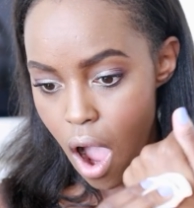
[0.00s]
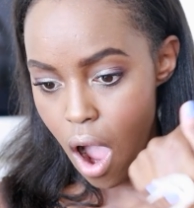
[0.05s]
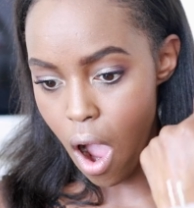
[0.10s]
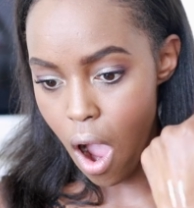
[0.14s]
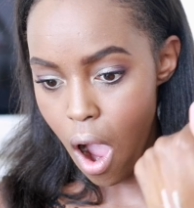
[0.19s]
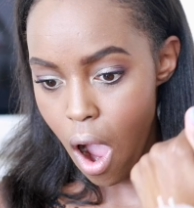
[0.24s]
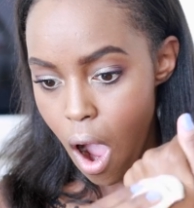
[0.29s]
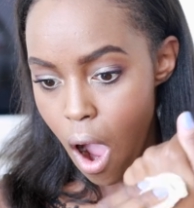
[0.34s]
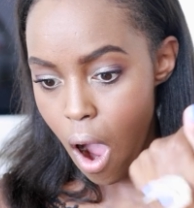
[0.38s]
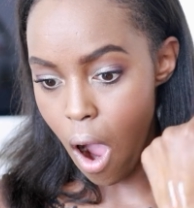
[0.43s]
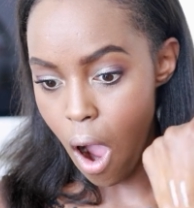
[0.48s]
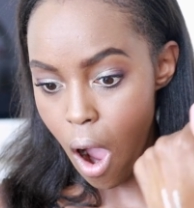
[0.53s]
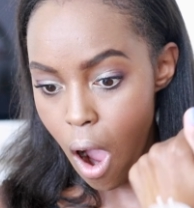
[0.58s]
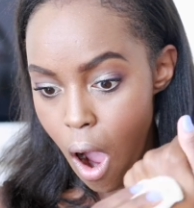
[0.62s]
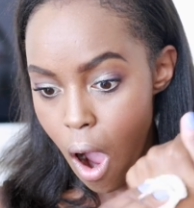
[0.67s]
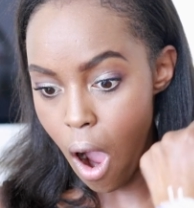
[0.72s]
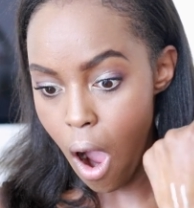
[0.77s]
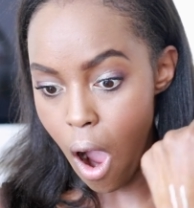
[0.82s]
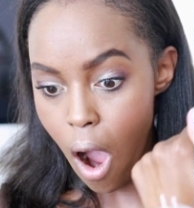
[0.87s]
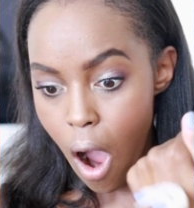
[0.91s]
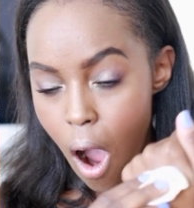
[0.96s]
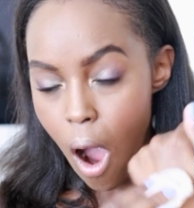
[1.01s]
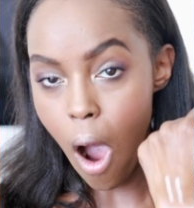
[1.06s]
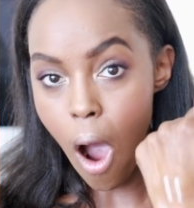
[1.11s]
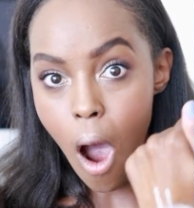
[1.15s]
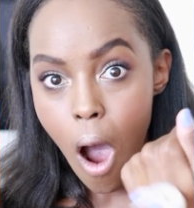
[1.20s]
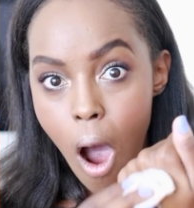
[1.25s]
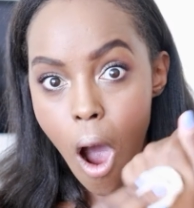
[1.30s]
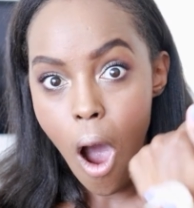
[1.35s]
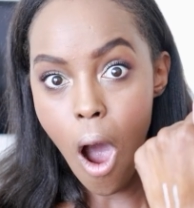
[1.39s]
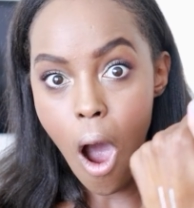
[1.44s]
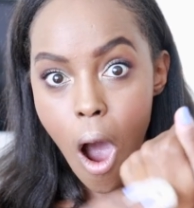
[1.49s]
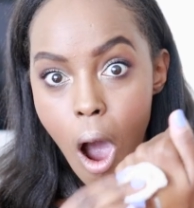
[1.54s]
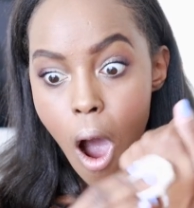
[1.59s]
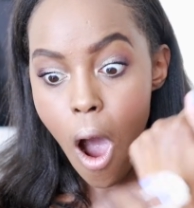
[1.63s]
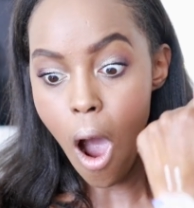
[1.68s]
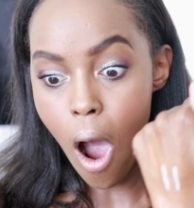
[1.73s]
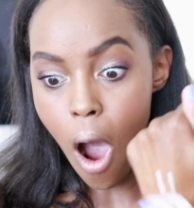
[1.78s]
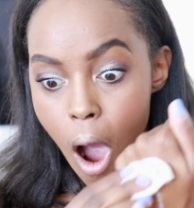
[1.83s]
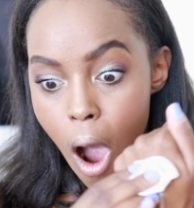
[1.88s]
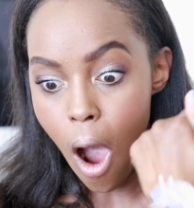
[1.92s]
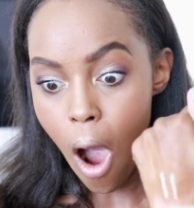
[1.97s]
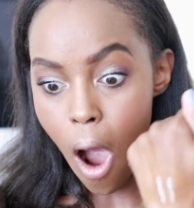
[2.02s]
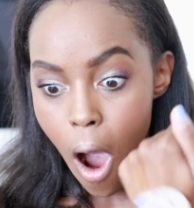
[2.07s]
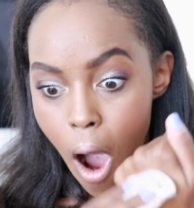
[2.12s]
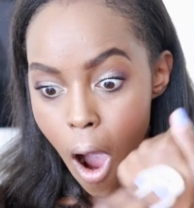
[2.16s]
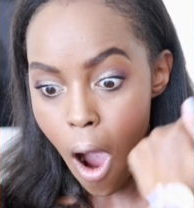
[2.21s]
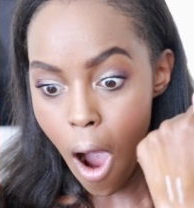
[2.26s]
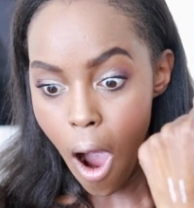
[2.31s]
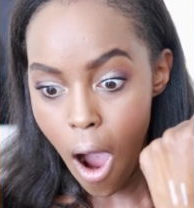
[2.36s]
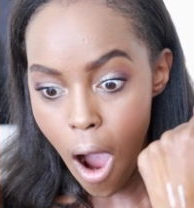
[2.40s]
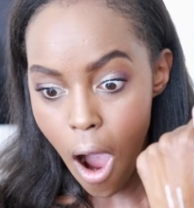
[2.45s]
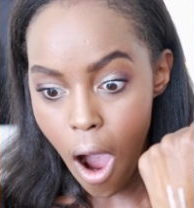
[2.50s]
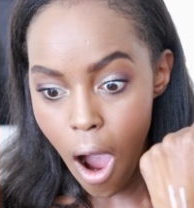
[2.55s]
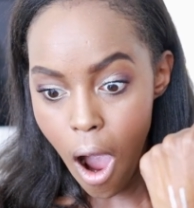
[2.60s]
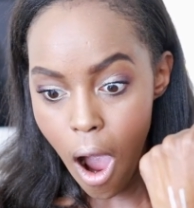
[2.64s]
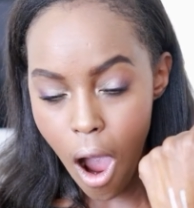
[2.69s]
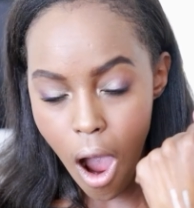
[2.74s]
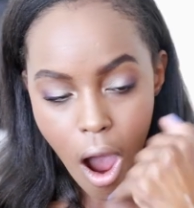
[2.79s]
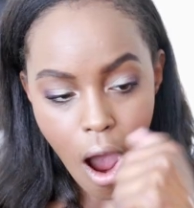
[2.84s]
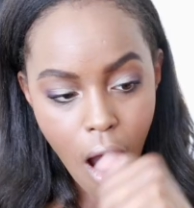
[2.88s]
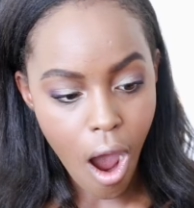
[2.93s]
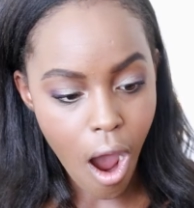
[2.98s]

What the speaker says: Nothing is said.